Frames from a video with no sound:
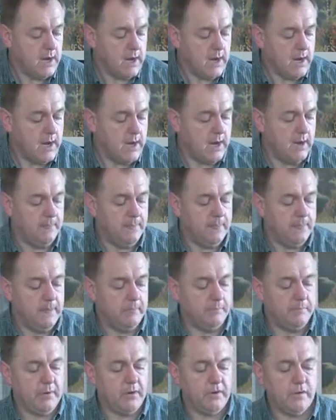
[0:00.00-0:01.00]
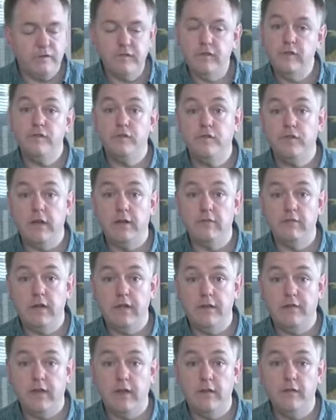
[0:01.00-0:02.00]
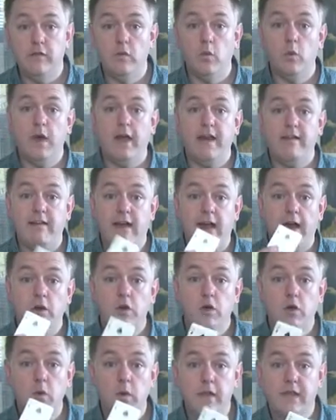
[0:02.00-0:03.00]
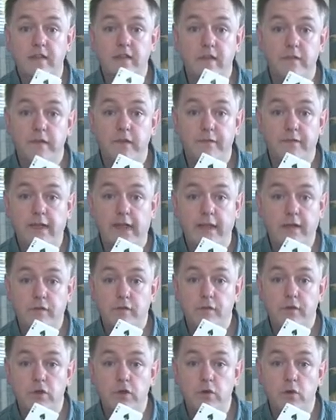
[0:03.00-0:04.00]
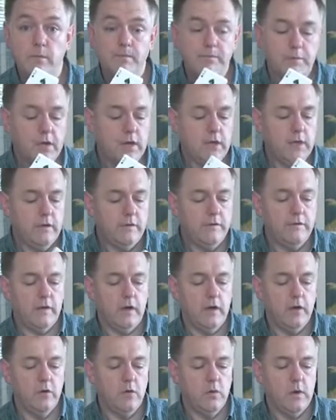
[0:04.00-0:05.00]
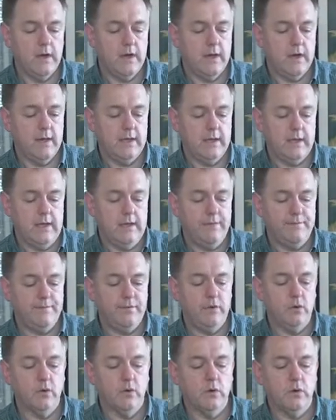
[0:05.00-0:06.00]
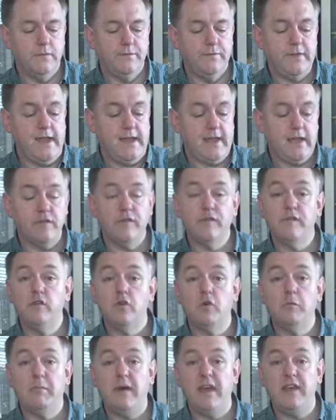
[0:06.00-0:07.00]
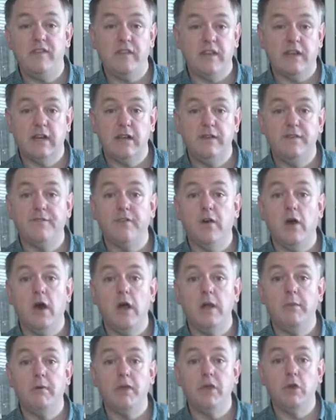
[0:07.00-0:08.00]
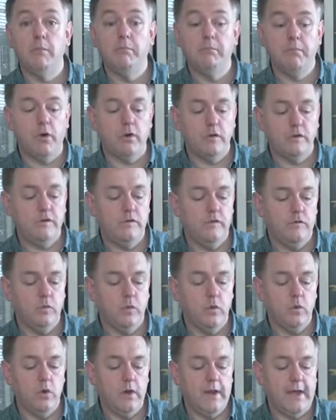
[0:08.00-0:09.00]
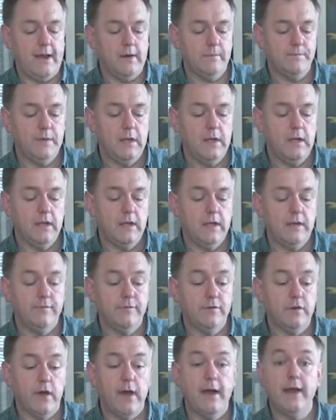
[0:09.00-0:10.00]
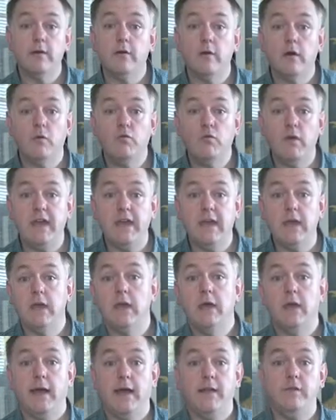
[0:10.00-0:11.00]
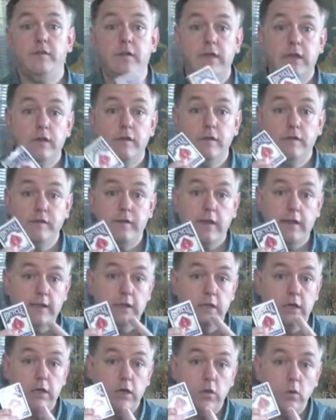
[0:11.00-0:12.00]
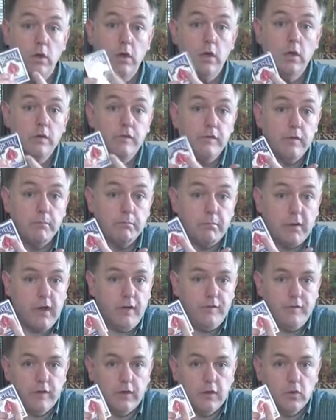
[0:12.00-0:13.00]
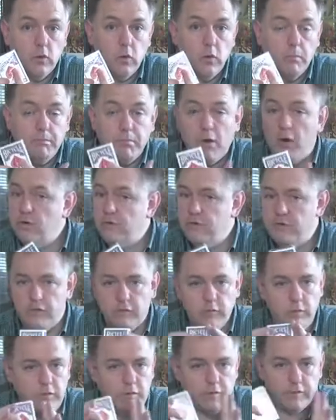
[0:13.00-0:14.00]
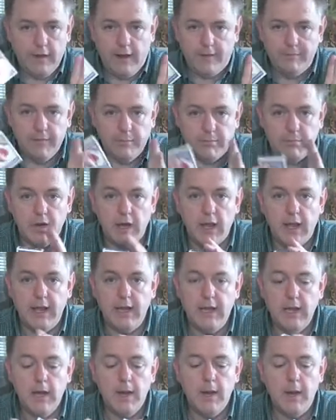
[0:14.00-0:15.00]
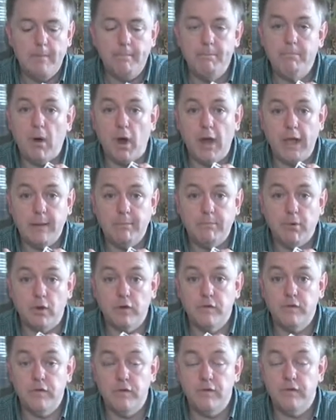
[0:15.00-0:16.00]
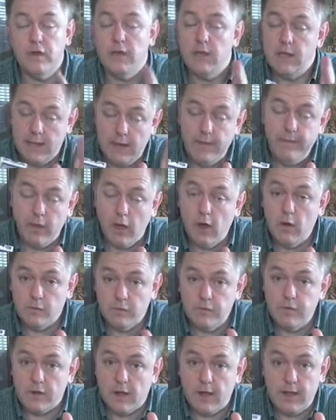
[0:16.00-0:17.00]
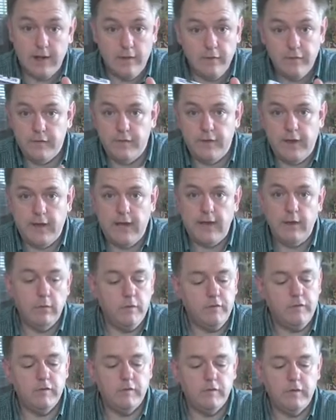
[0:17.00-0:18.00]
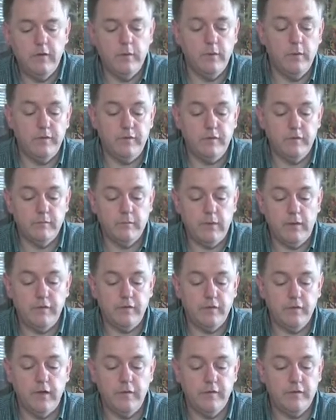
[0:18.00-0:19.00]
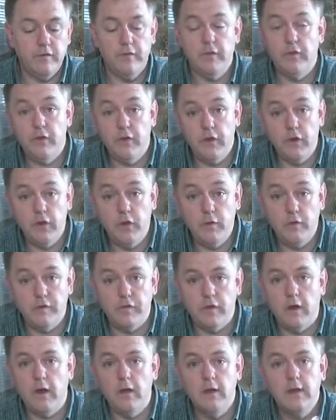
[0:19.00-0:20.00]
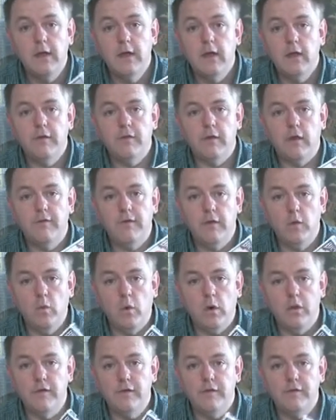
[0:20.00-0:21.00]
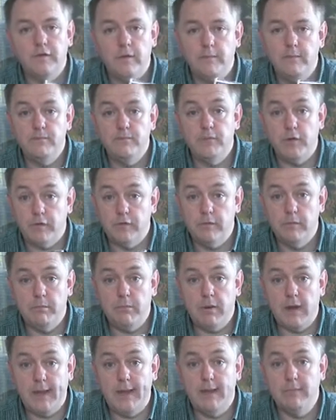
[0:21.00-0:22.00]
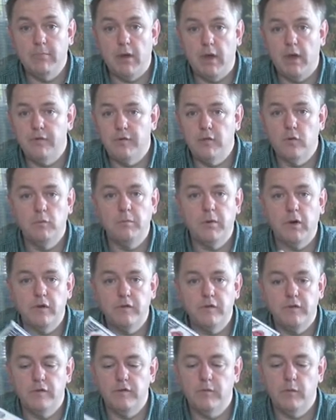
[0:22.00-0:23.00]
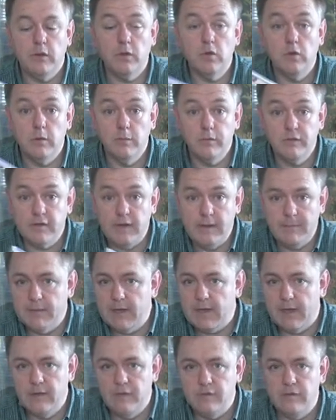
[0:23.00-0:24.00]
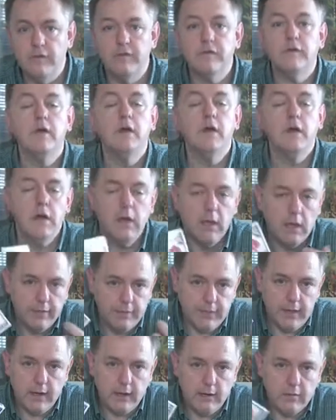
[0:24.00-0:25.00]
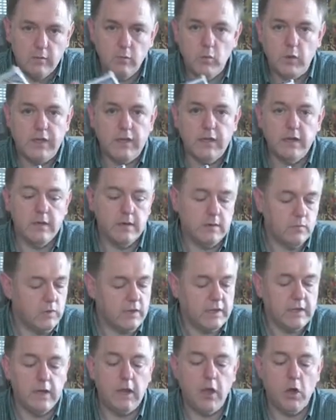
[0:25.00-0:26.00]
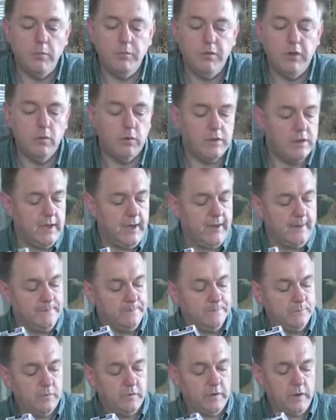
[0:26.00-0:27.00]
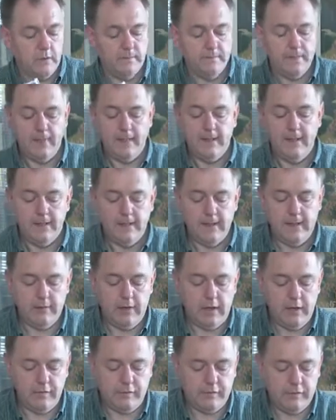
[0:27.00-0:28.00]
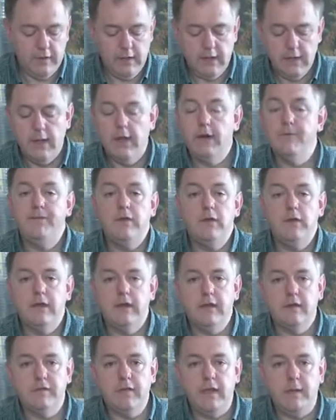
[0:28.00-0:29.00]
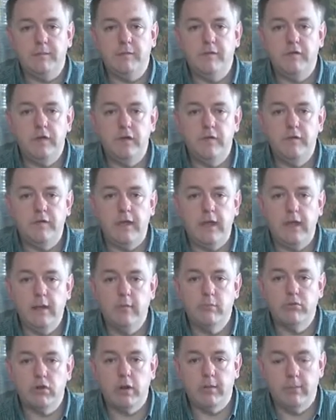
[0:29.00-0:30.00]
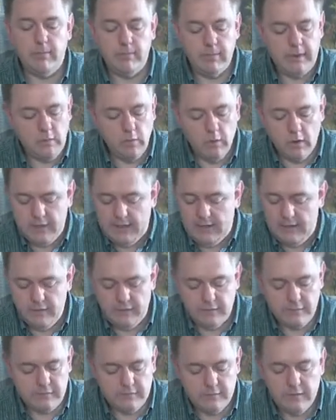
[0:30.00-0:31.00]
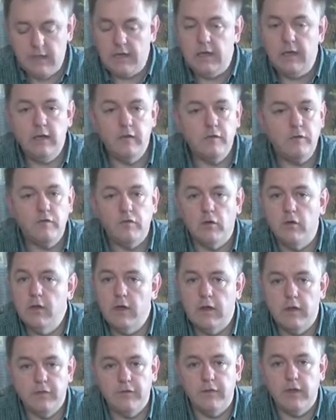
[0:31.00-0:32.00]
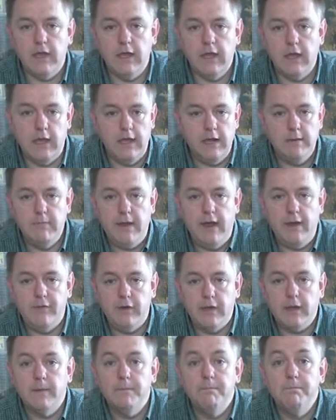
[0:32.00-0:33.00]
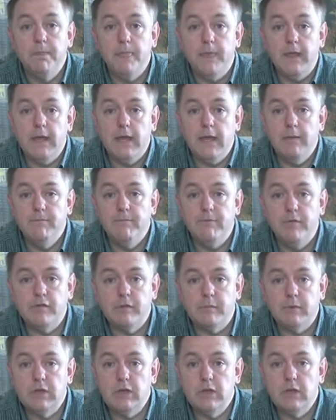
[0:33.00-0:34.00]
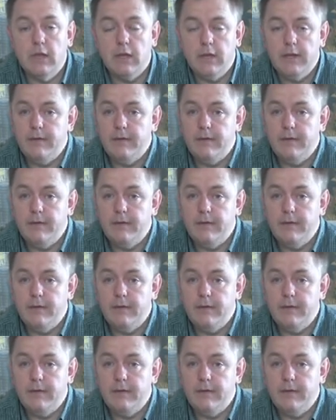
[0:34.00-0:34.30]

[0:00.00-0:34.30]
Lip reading: The boxes generally tend to wear out quicker than the decks do. So if your deck is still basically fine but your box is worn out, give Diana a ring and she can sell you some bicycle boxes. We just have the plain bike boxes in the old style, incidentally, which is much nicer than the new style. So if you want just some plain bicycle boxes, we call them slip cases, then we can help you with that. So there it is. a few little tips using probably what is the strongest thing in Magic, the Invisible